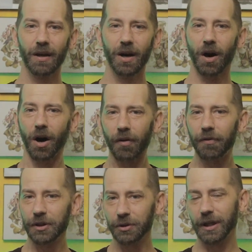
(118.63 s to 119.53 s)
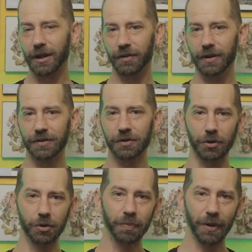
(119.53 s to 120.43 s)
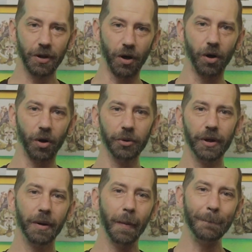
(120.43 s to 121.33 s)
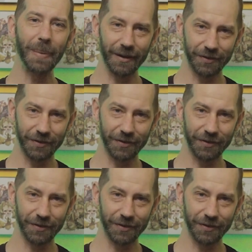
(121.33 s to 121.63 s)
Often you'll hear this group called base